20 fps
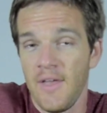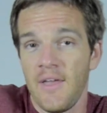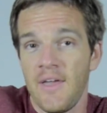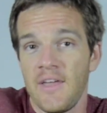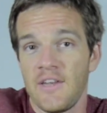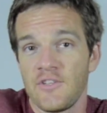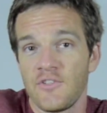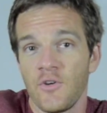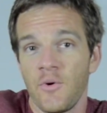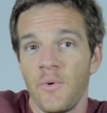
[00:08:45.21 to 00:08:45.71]

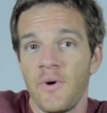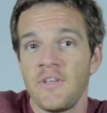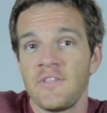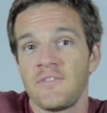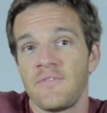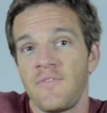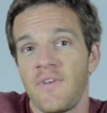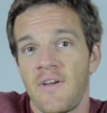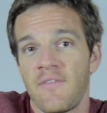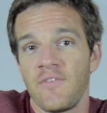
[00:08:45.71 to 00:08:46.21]
And as always,
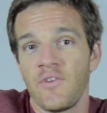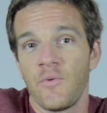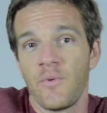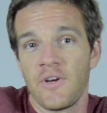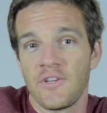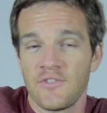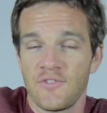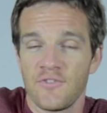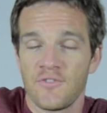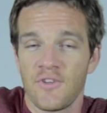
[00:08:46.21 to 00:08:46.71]
if you have any
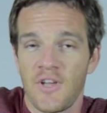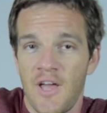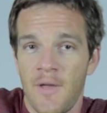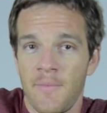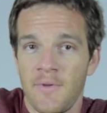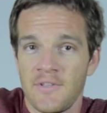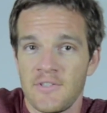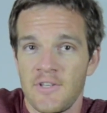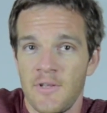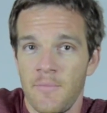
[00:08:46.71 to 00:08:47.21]
questions or
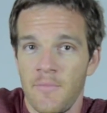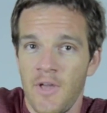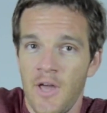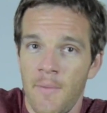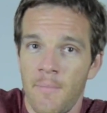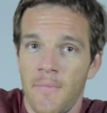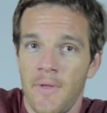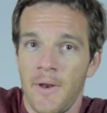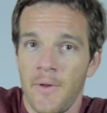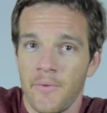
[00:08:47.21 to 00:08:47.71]
comments, hit me
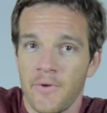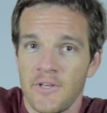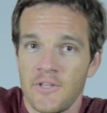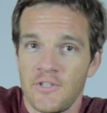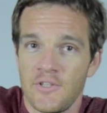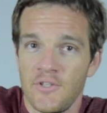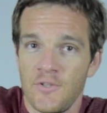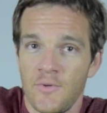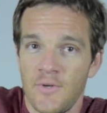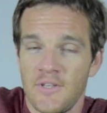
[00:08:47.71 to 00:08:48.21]
up and I'll get
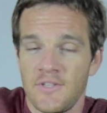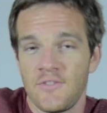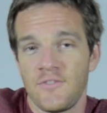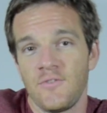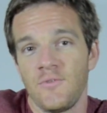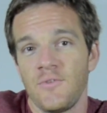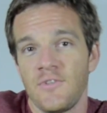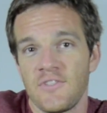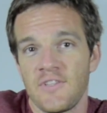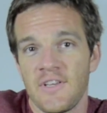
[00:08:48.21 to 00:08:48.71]
to you as
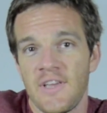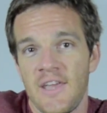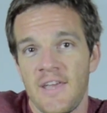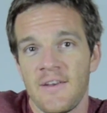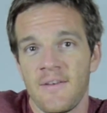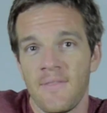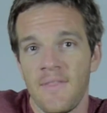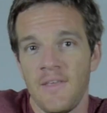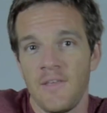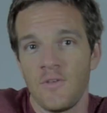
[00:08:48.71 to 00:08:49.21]
soon as I
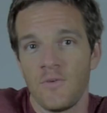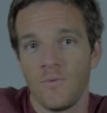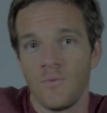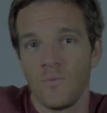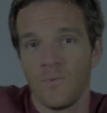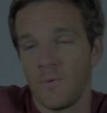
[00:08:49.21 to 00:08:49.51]
can. Thank you.